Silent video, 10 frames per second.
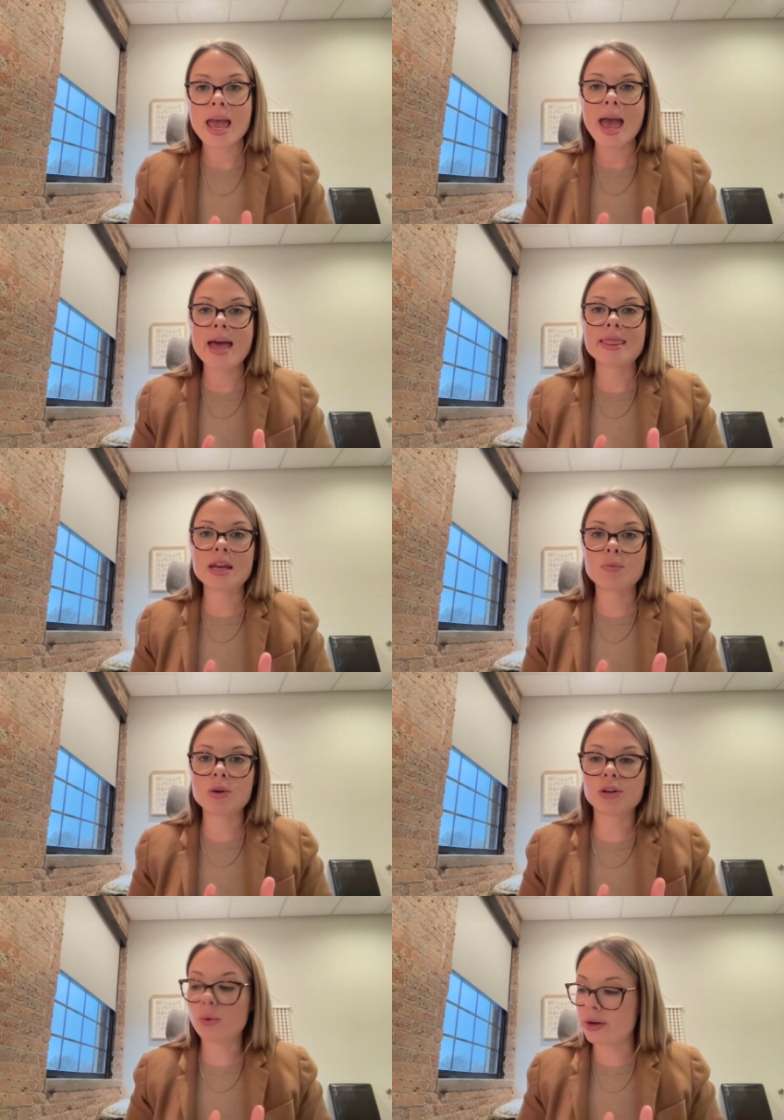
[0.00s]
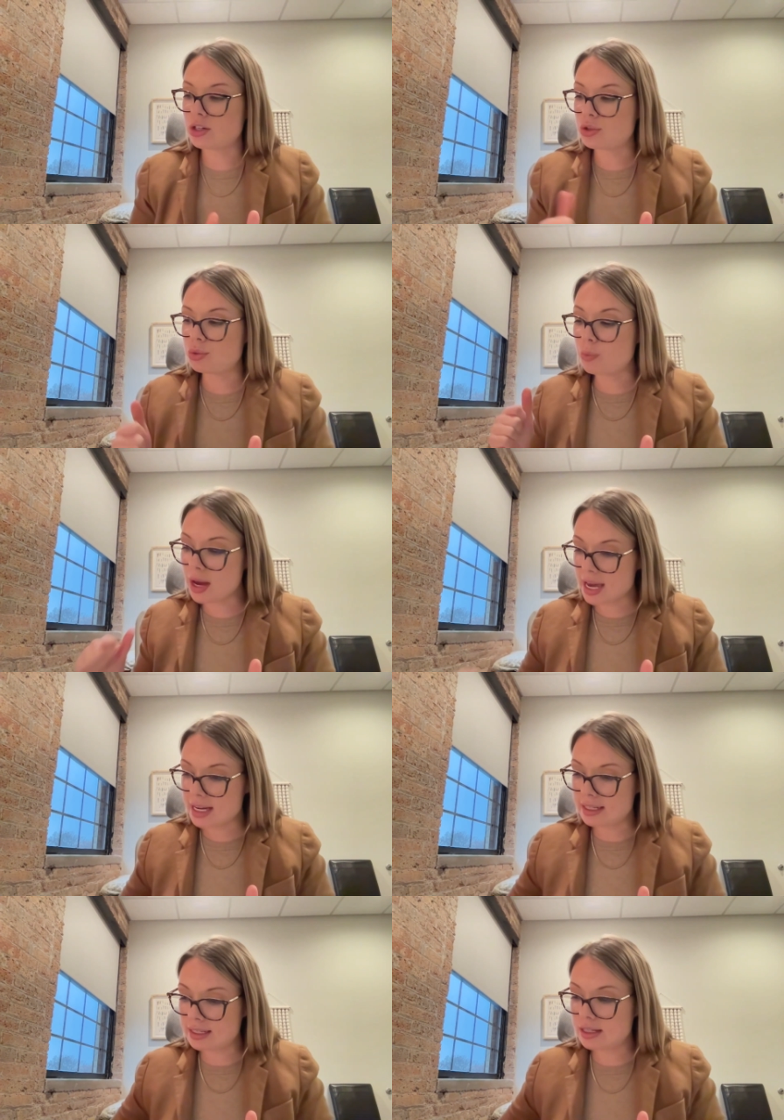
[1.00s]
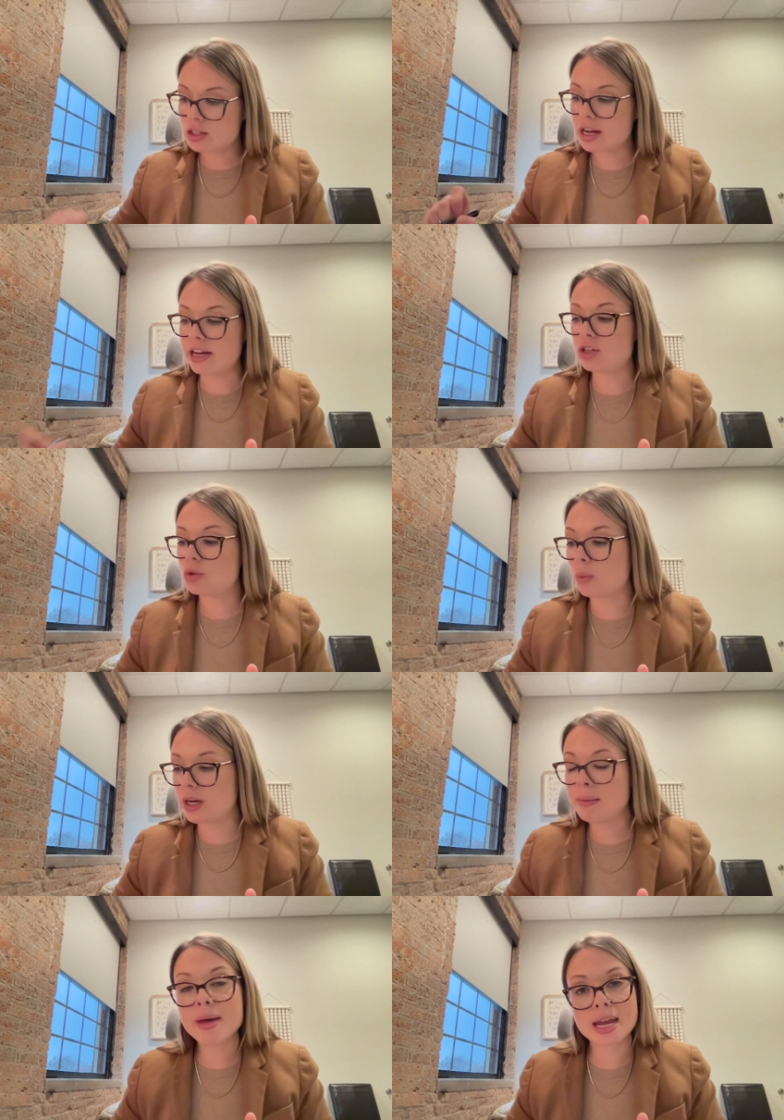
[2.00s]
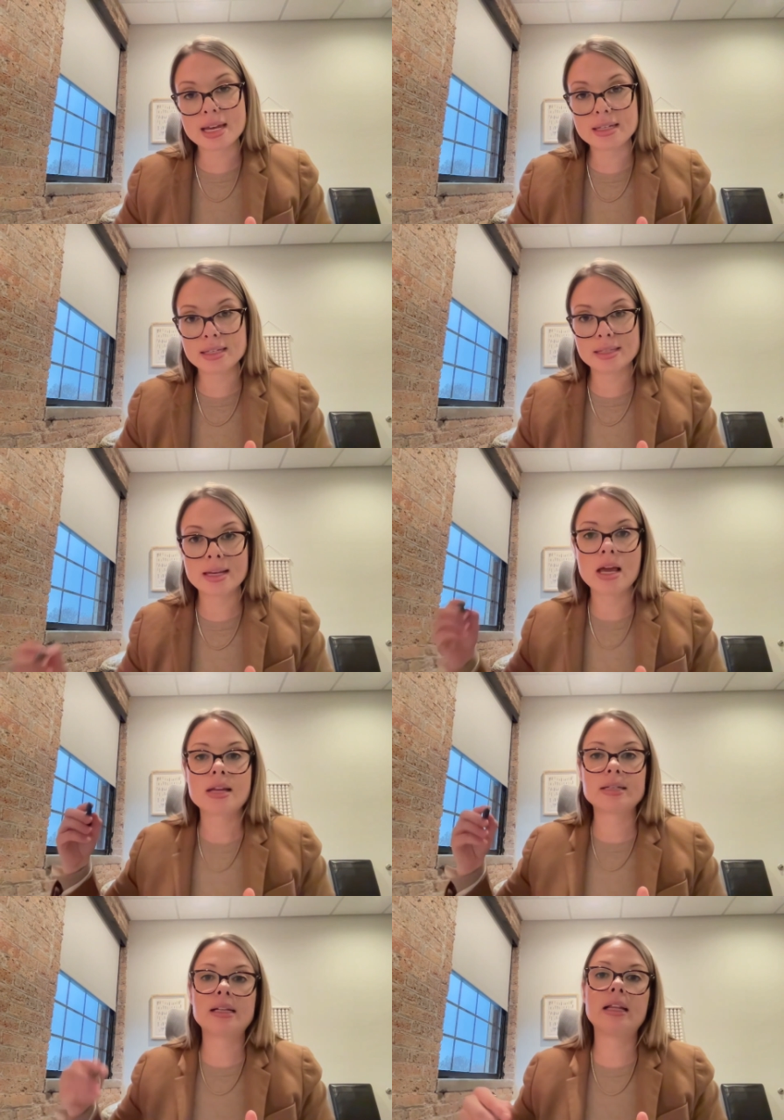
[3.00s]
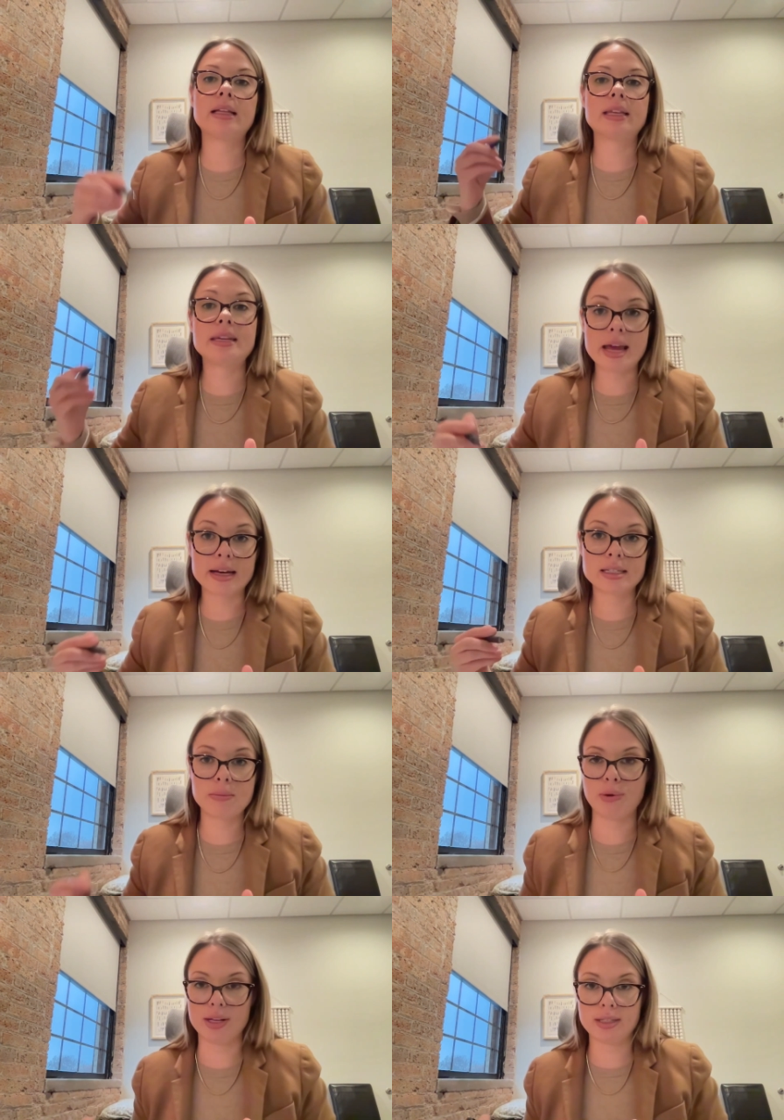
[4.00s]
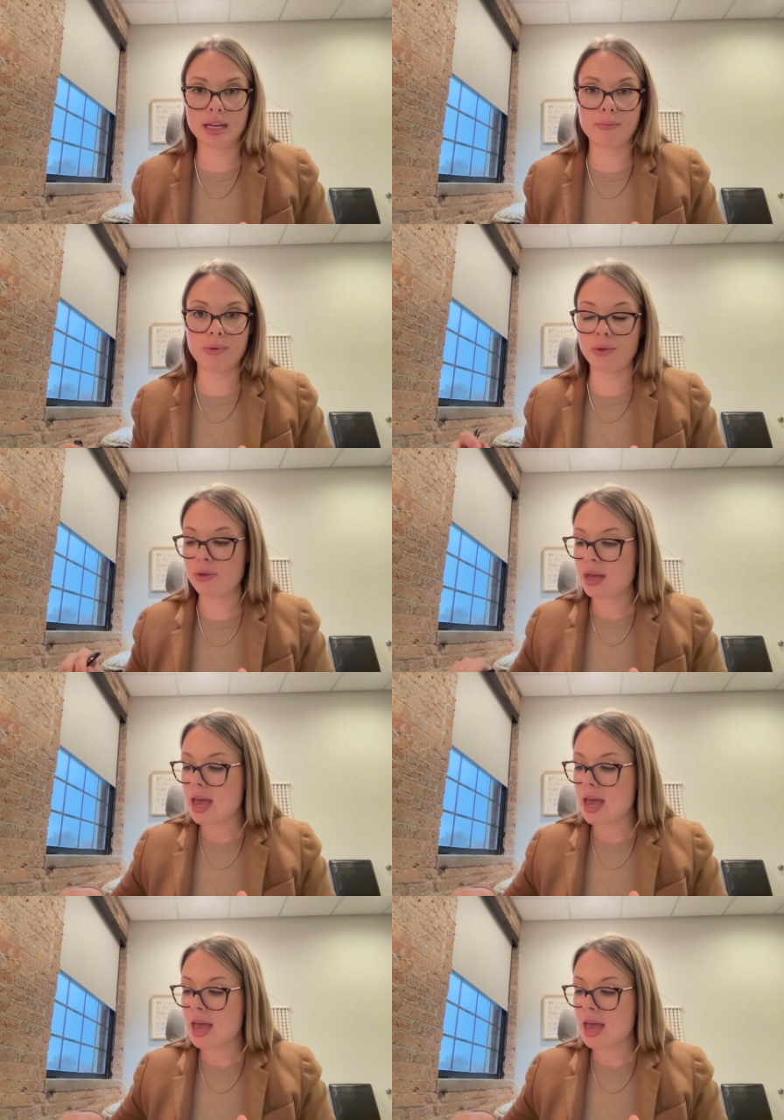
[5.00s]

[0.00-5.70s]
And then we are going to wait at 20 minutes to collect the next breath sample.